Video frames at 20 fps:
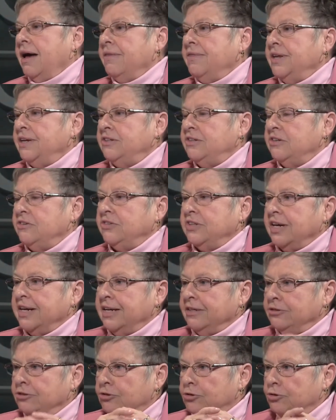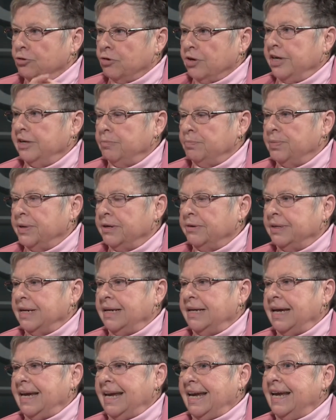This is a historic
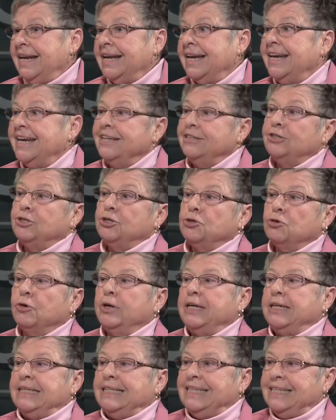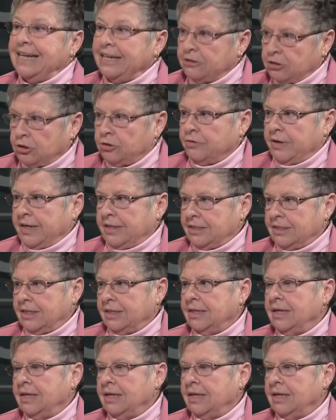building in a historic district,